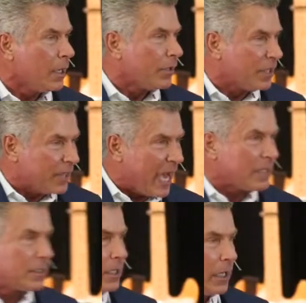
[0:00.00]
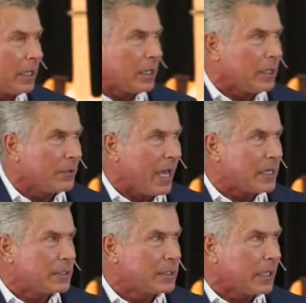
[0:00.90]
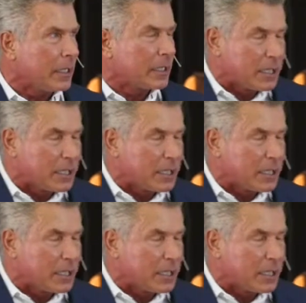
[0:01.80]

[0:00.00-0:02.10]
that that, uh, that uh,